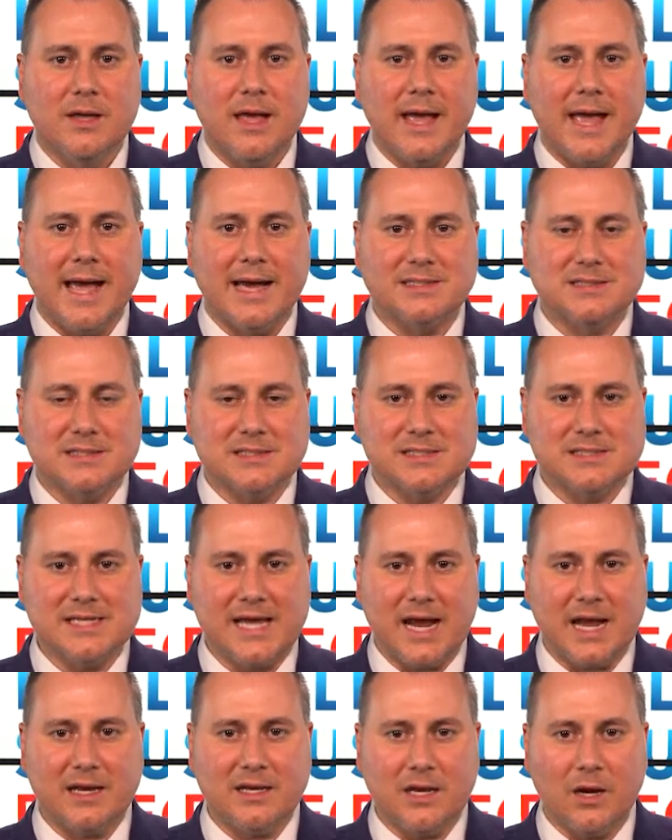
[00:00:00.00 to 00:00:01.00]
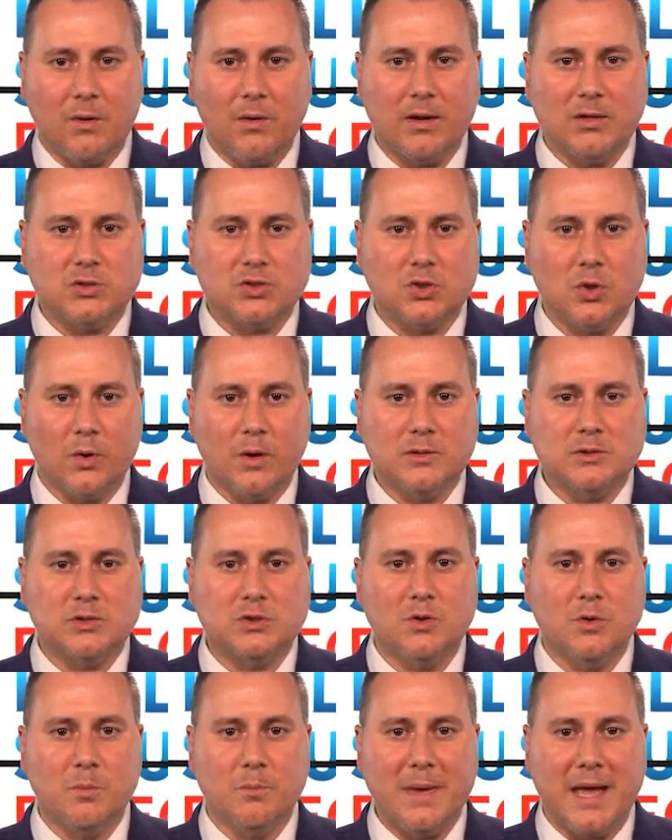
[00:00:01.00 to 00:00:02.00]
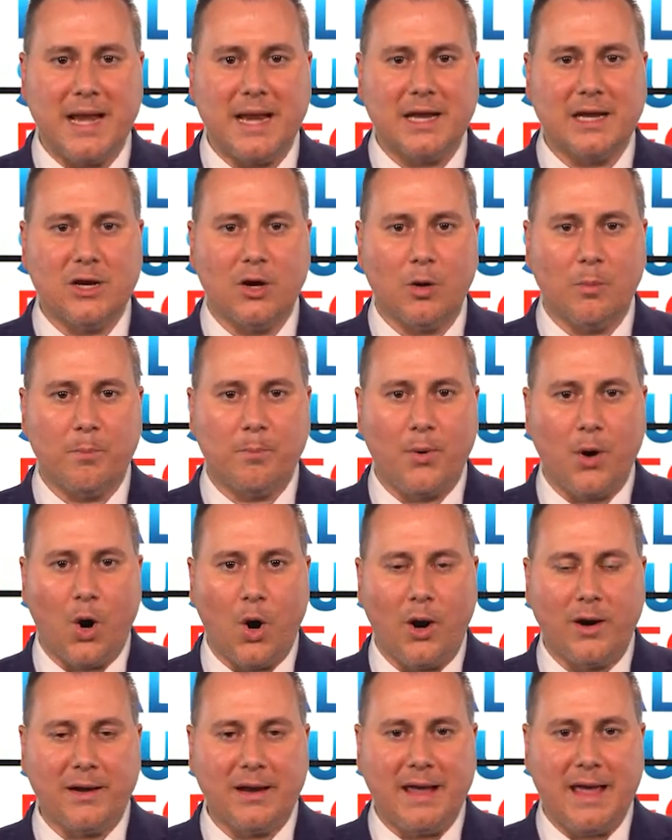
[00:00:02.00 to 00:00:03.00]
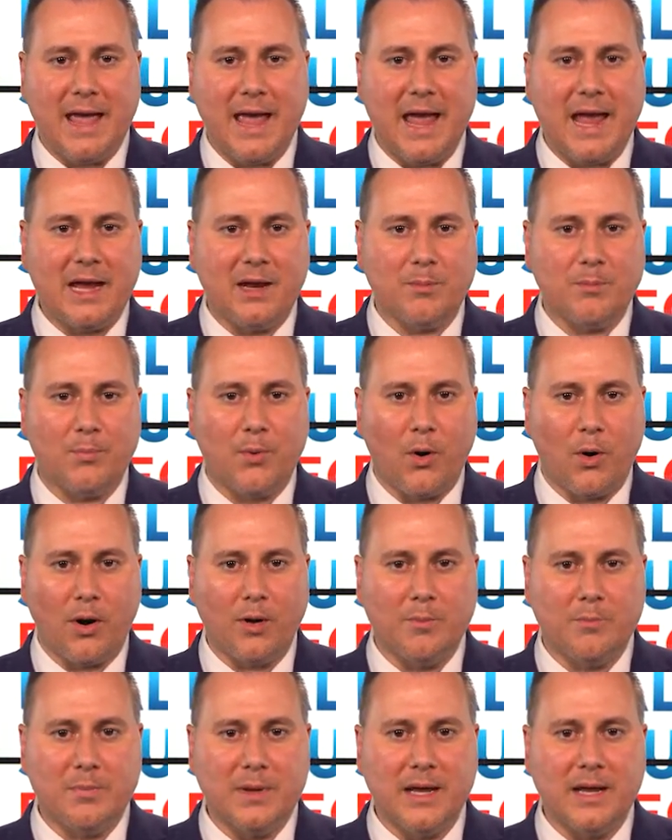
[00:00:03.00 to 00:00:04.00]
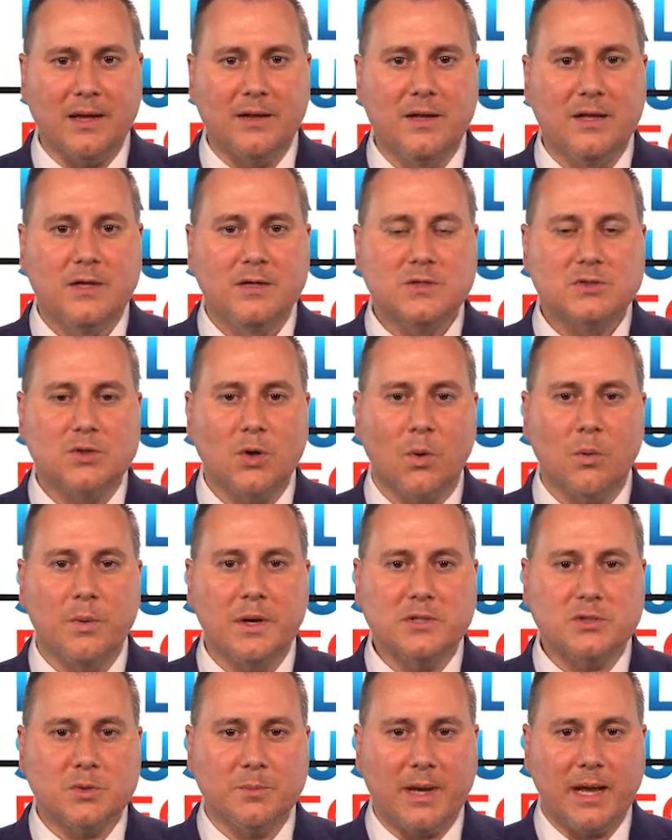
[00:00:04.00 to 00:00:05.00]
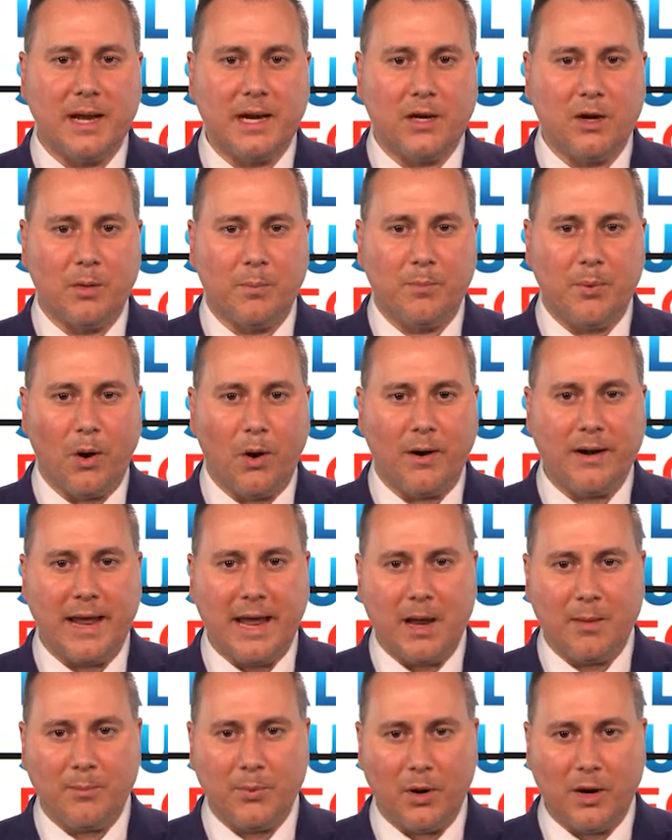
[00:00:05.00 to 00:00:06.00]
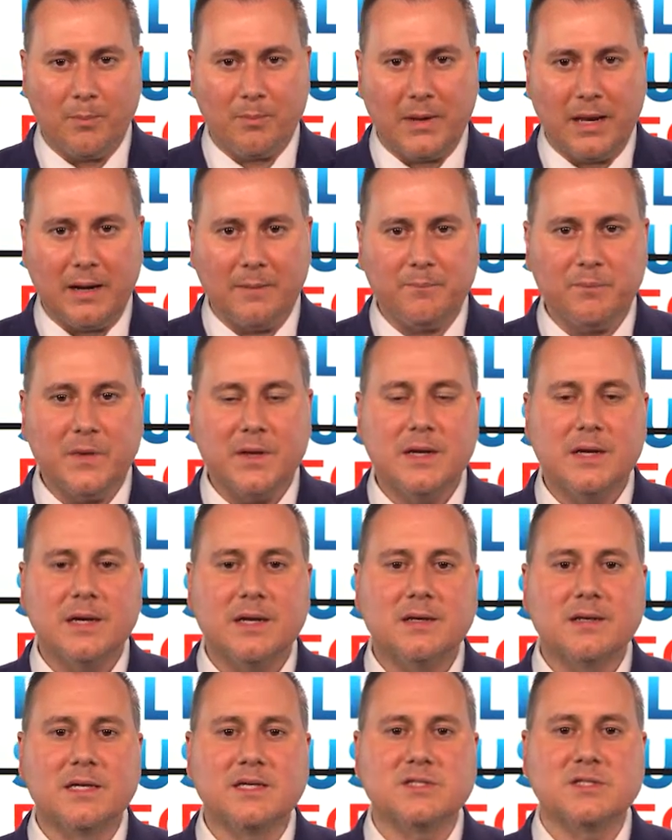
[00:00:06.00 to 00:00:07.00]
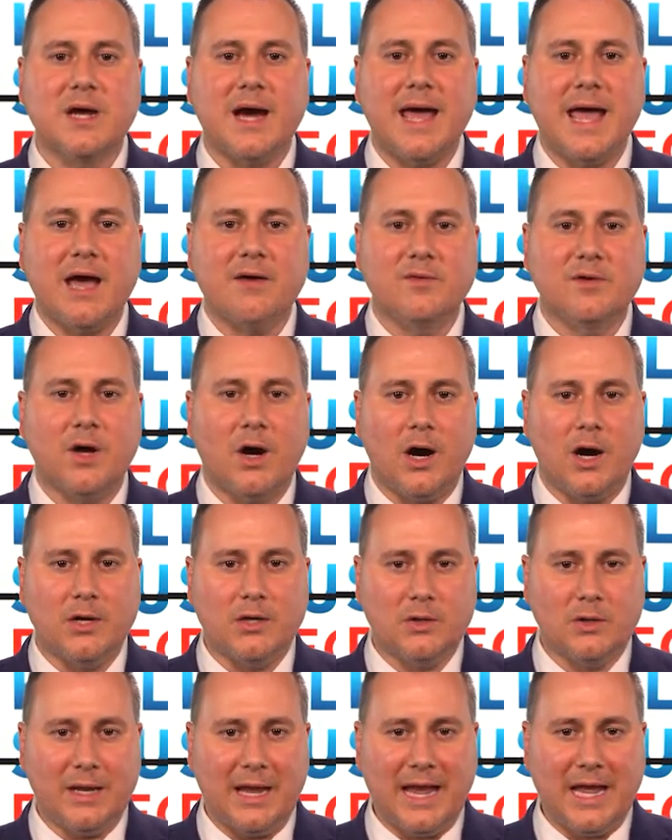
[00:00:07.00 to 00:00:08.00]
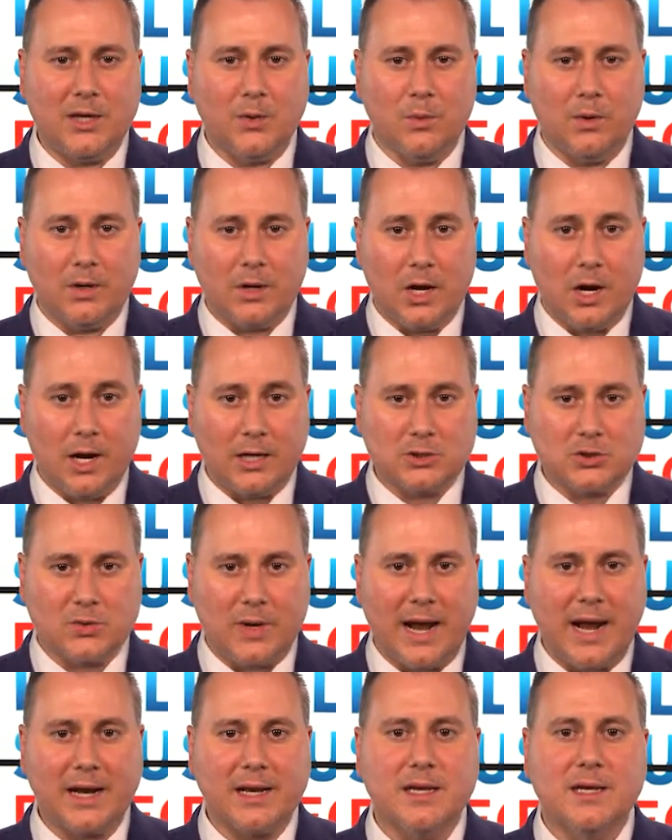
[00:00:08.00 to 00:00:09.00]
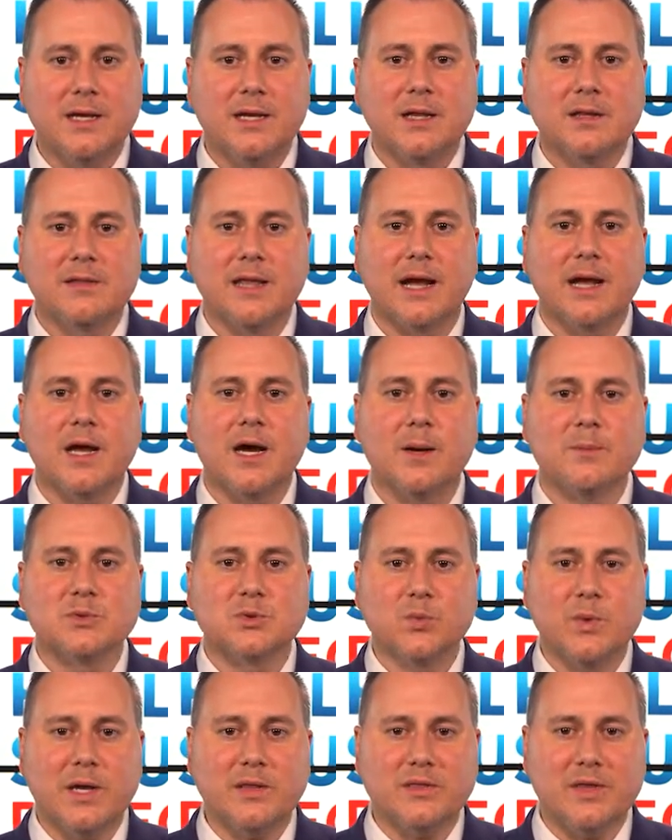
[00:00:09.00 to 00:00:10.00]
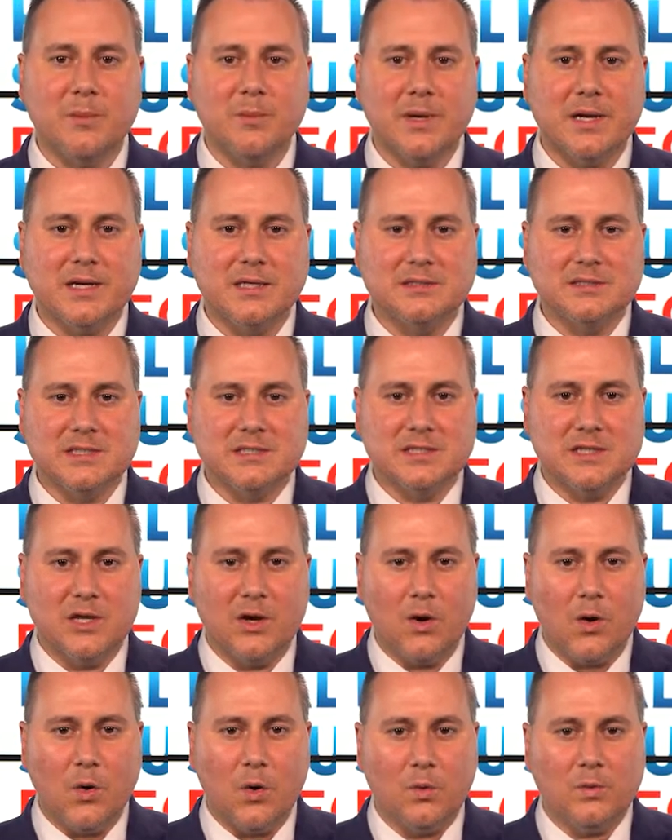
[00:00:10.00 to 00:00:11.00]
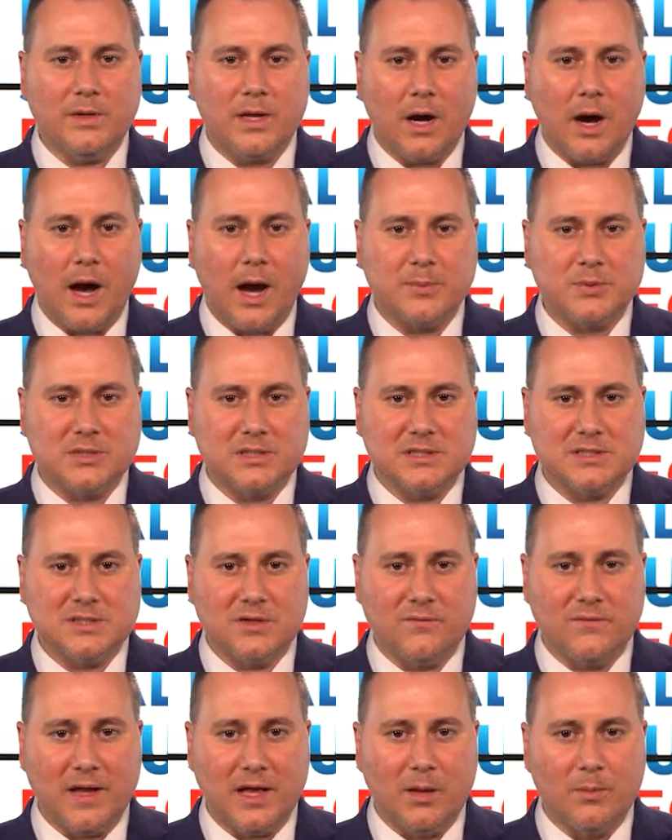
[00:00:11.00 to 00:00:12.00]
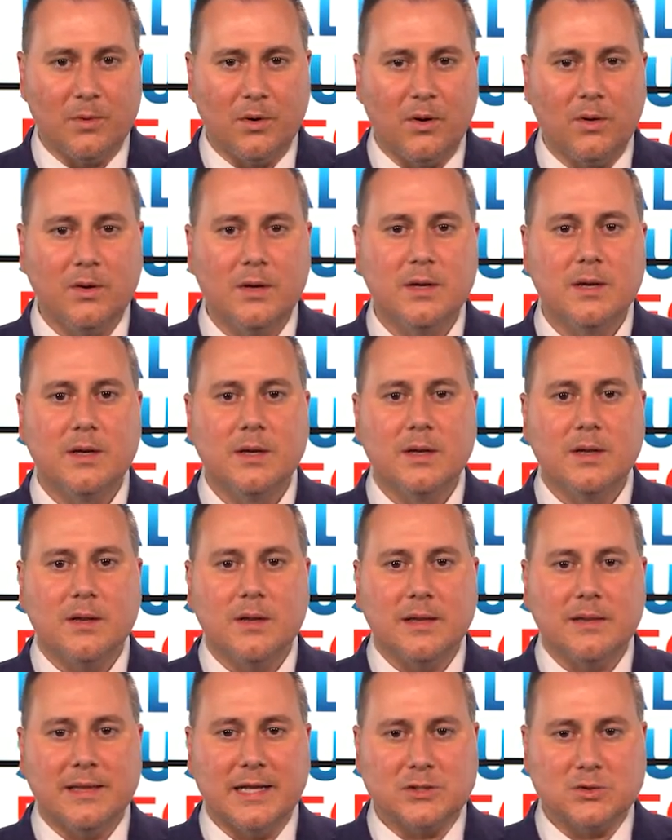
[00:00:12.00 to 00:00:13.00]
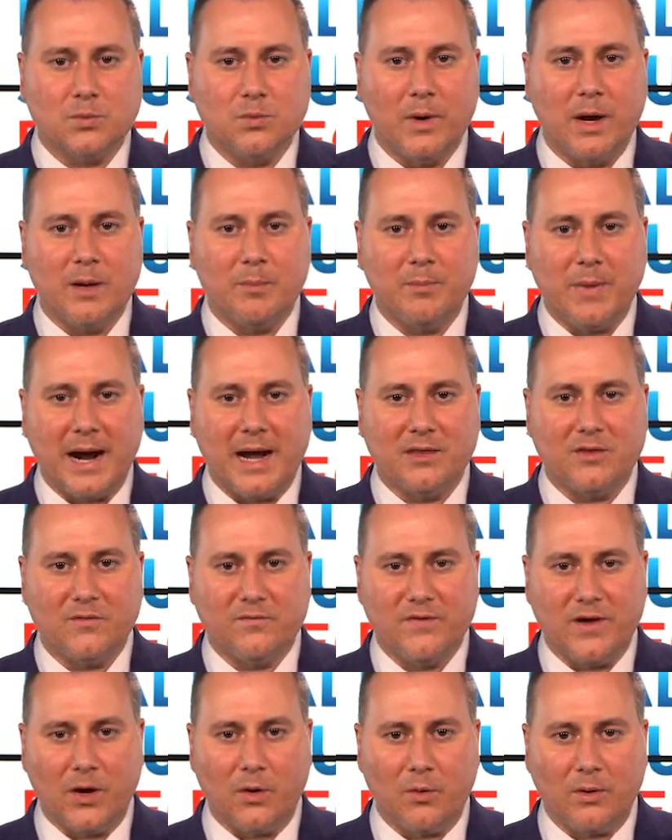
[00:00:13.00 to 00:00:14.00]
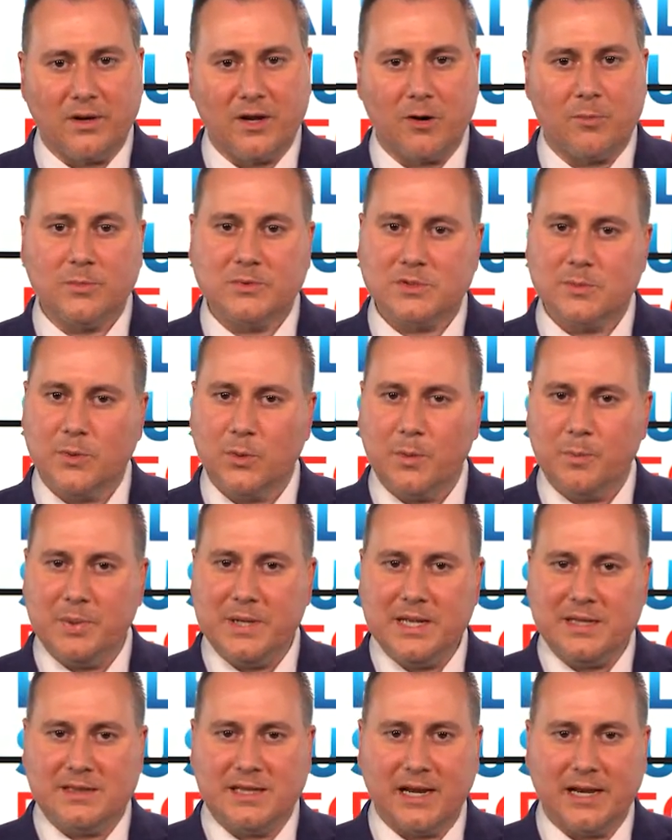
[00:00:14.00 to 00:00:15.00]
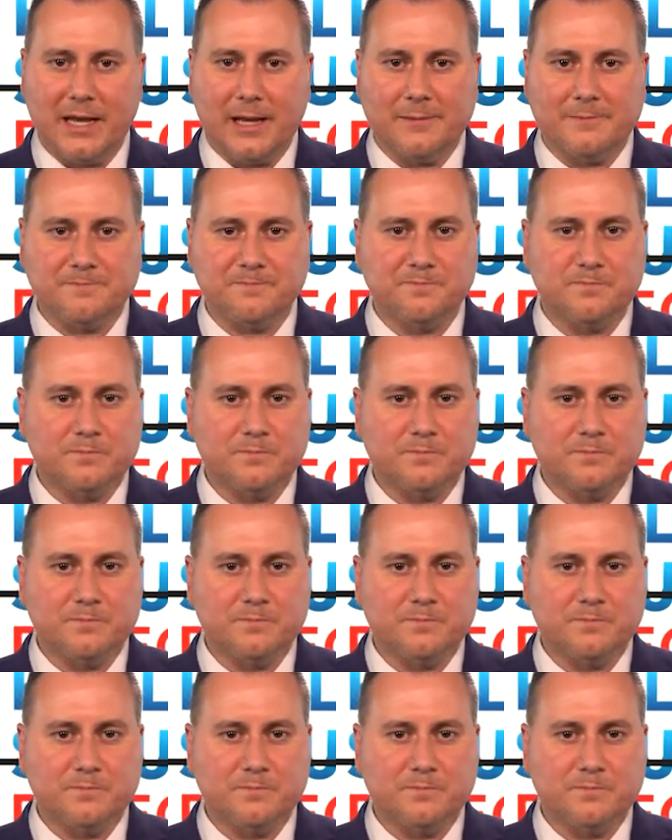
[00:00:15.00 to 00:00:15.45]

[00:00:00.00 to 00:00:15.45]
as a secondary insurance to Medicare Part A and Part B. So original Medicare Part A and Part B does not have an annual contract that comes with it, because this is the only option that's available that's run by the federal government. So let me repeat that again.